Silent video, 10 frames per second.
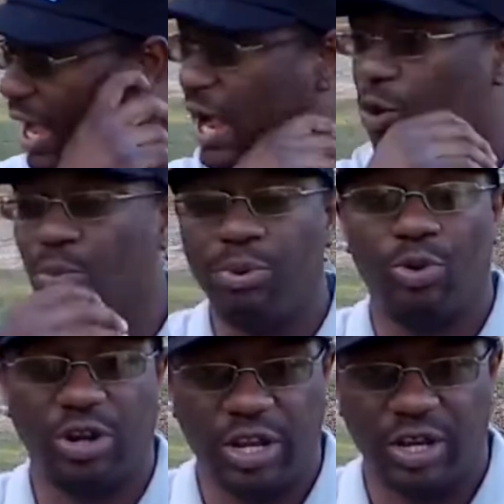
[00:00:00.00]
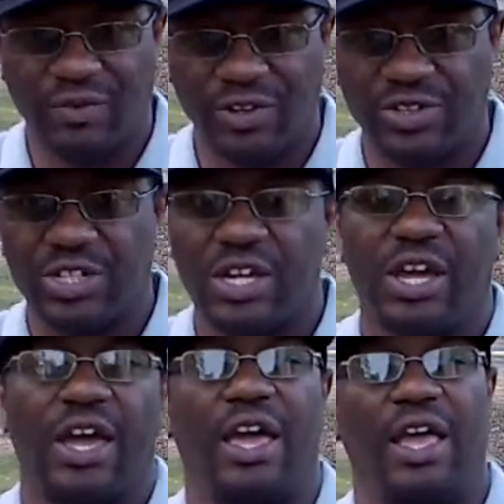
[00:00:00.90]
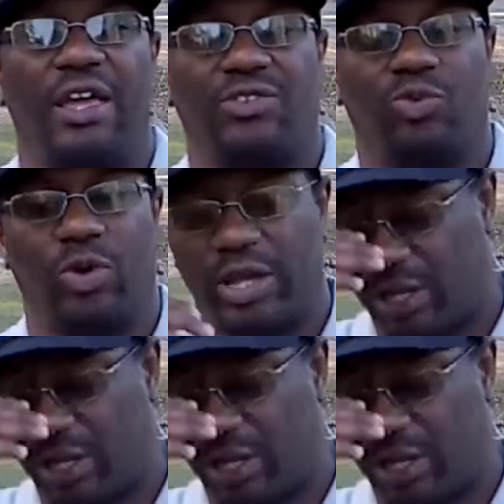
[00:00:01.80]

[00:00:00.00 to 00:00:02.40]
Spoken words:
outboard covers, as well